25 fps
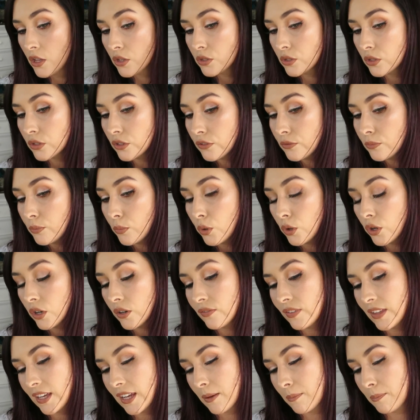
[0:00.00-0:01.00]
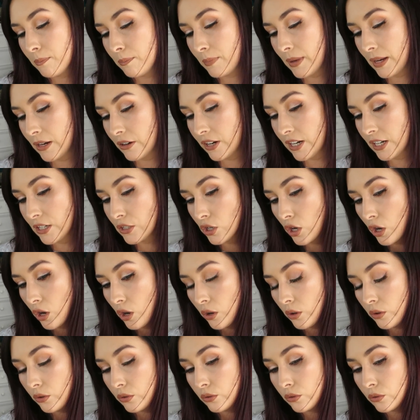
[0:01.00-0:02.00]
sort of more of like a berry
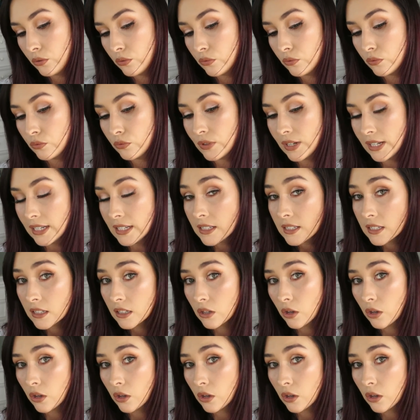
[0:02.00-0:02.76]
tone red